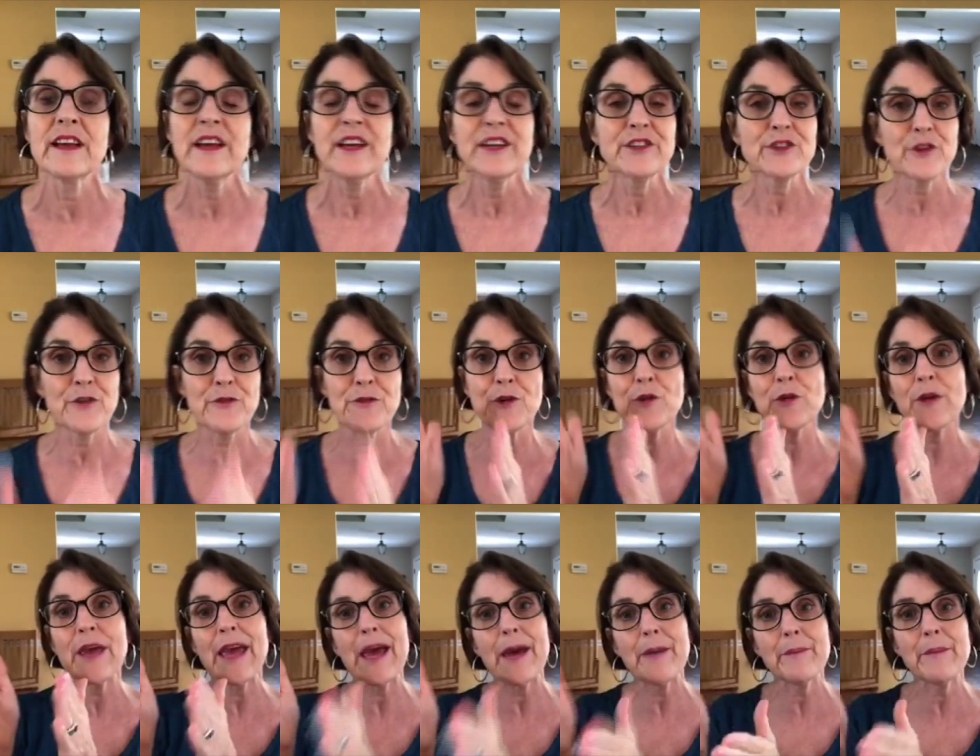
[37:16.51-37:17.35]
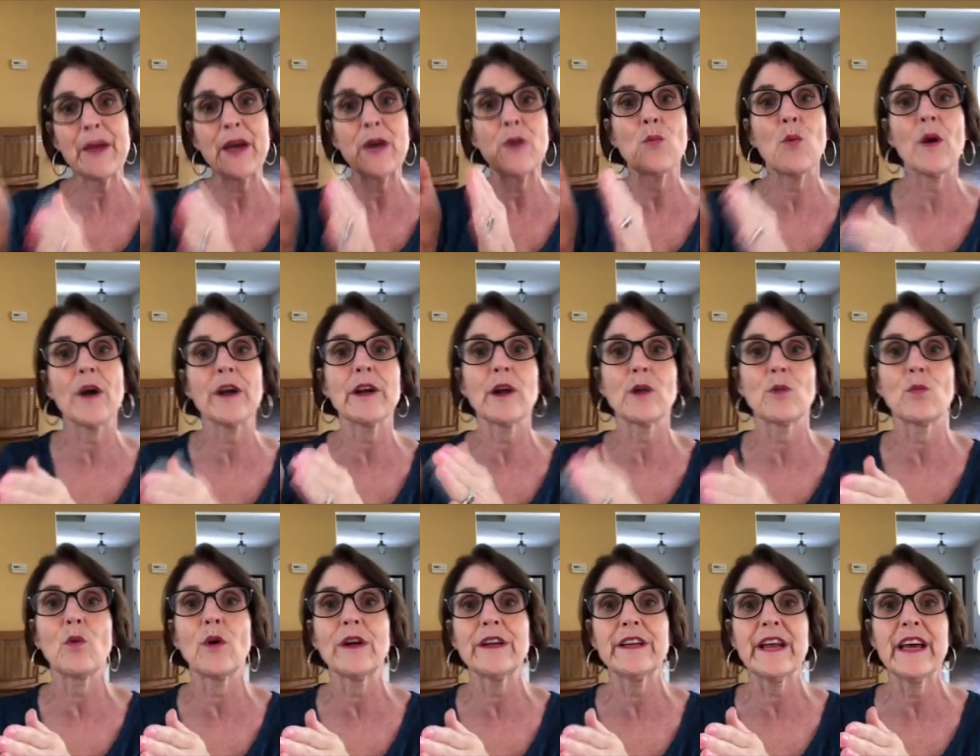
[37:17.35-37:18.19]
So if you can't make one on
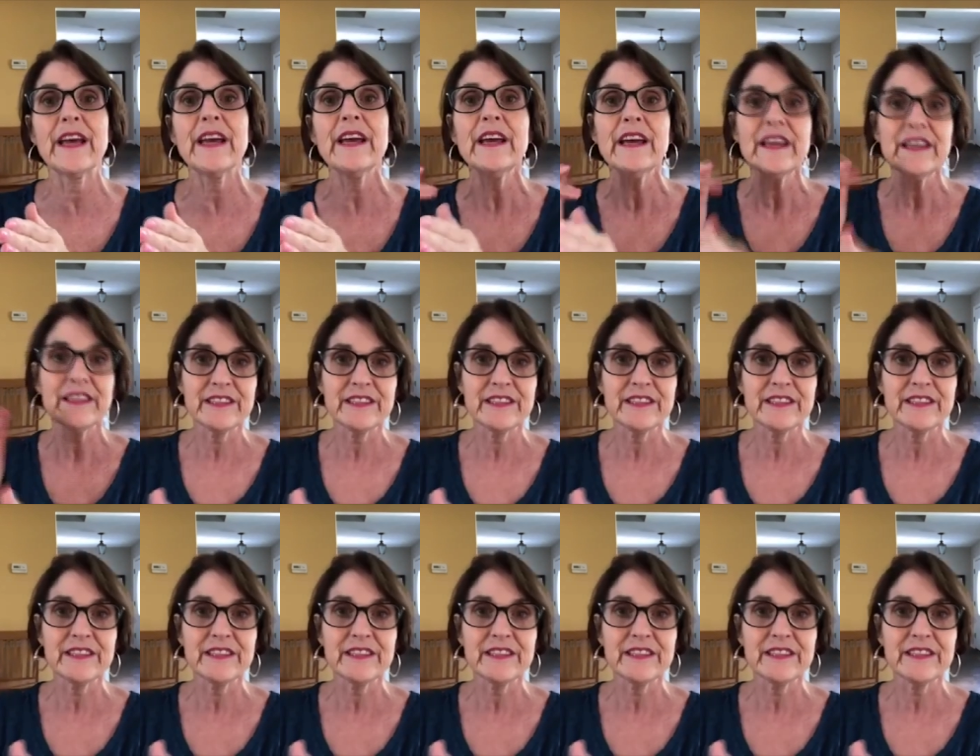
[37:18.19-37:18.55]
one day,